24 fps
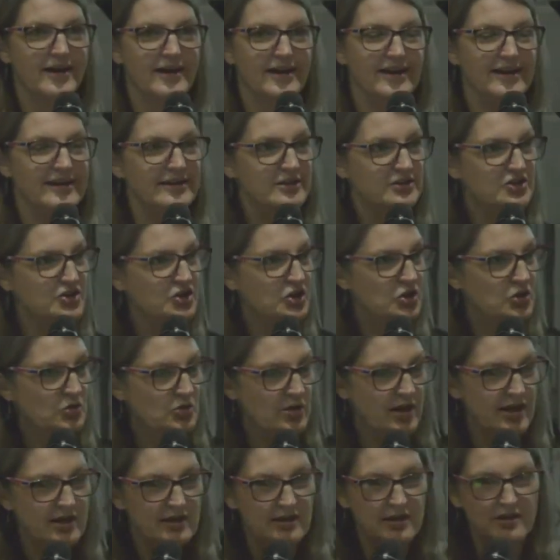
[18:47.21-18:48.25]

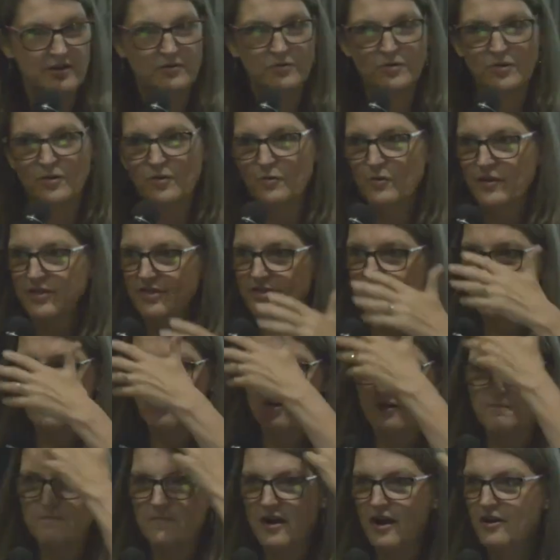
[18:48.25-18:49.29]
integrated with
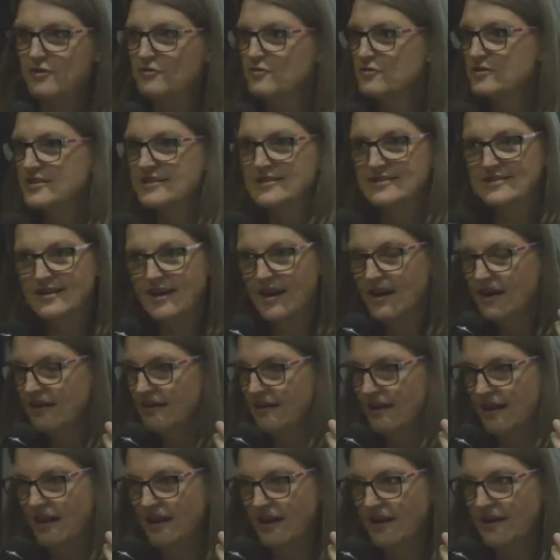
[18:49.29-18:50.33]
their
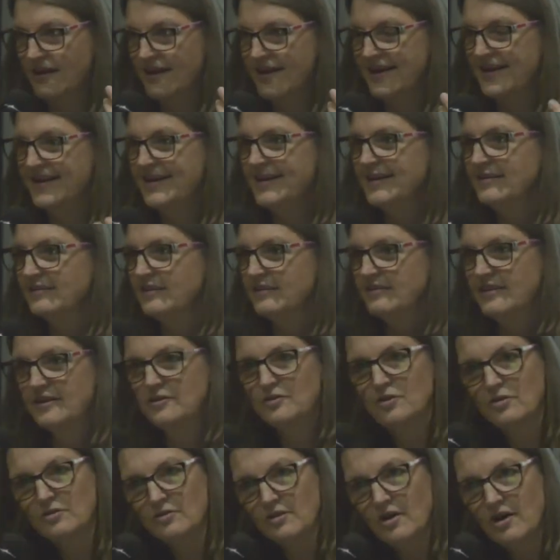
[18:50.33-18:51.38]
understanding that they
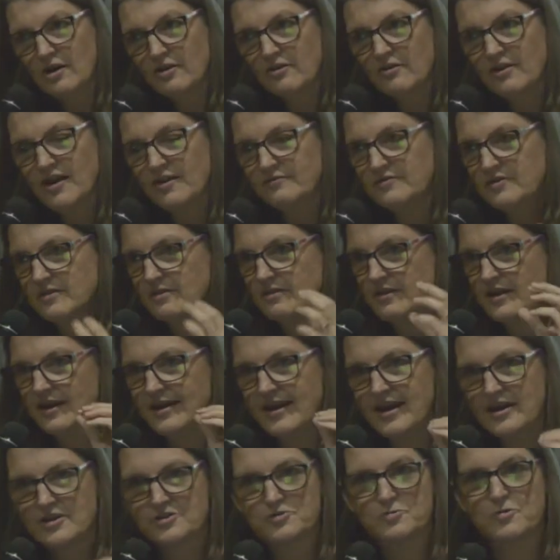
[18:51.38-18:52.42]
no longer have to
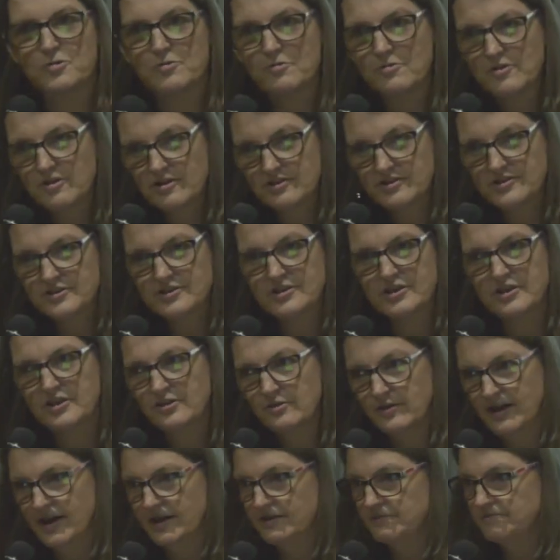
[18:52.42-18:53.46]
think actual words to
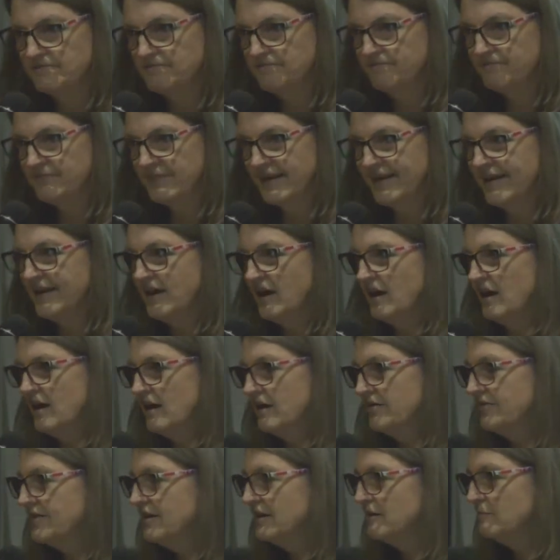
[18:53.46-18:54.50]
do it.
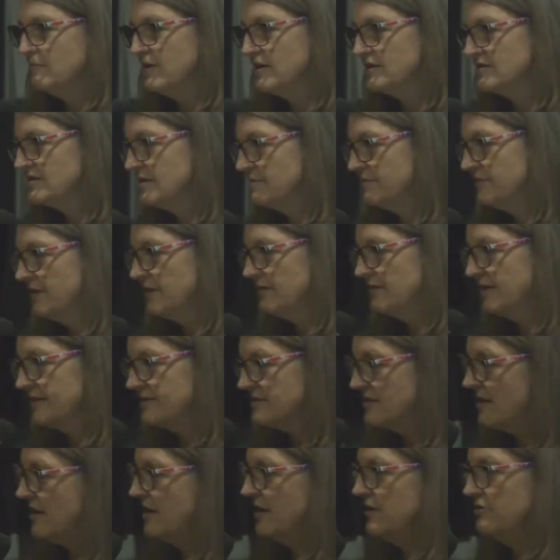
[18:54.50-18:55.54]
Think about something like
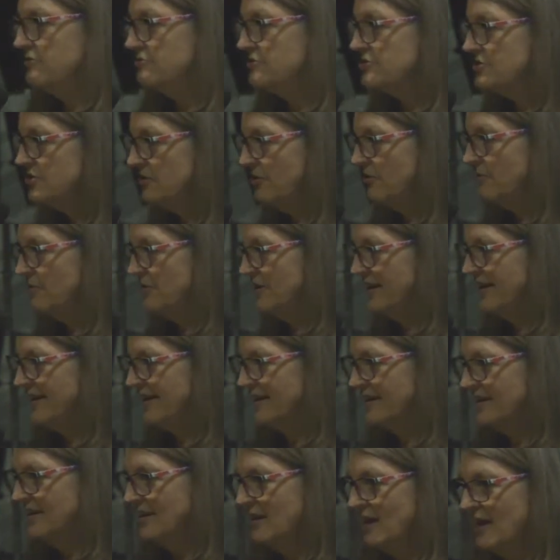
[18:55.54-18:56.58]
tying your shoe.
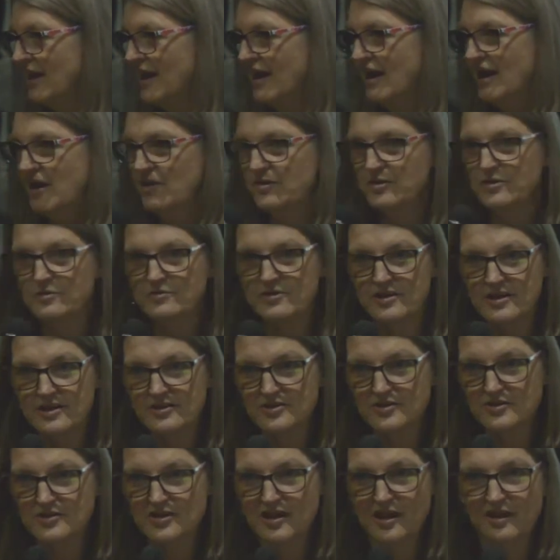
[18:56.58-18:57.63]
How do you
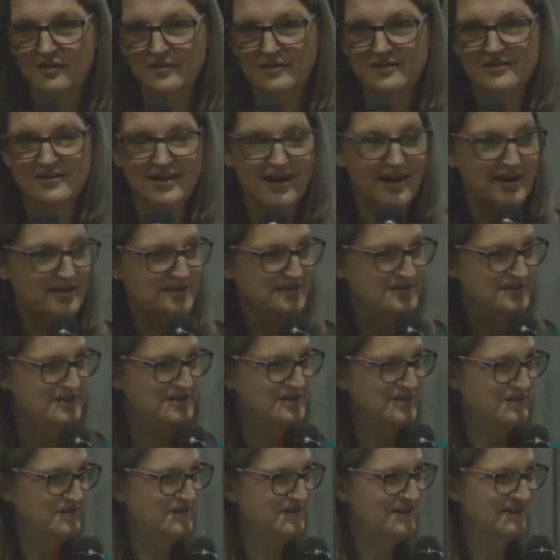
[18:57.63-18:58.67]
teach a child to tie the
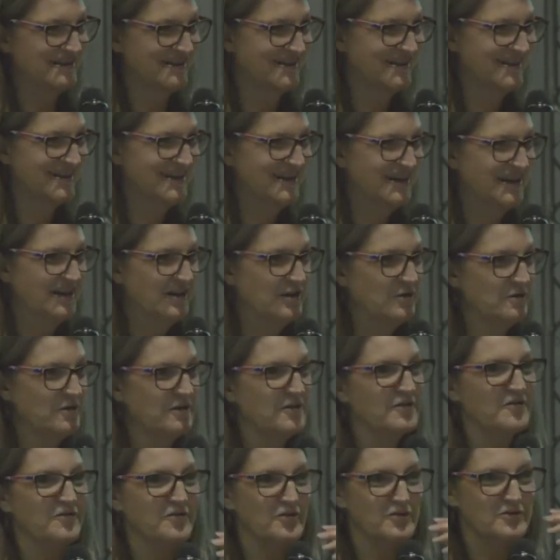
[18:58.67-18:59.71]
shoe?
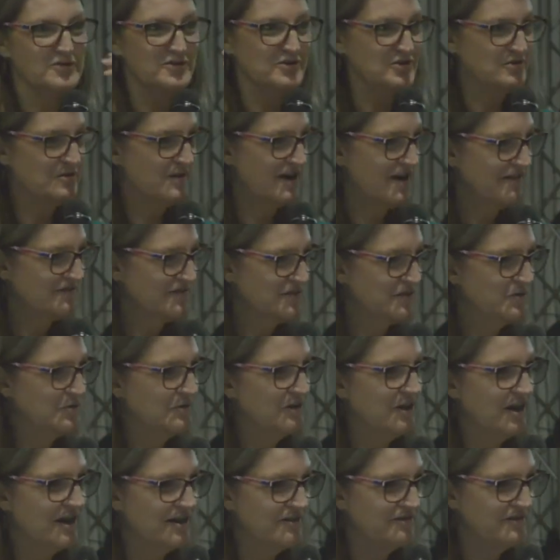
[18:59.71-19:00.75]
First, you have to do a
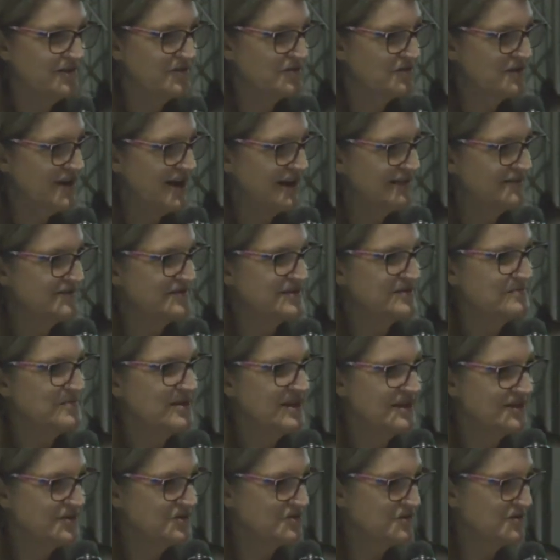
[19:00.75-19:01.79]
lot of interactive
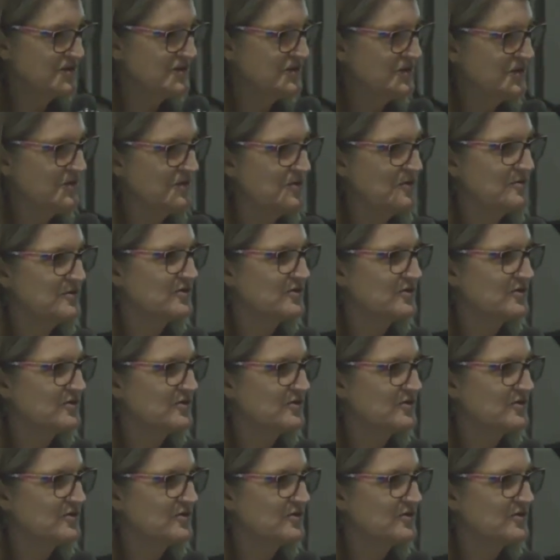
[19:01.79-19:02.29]
speech. You're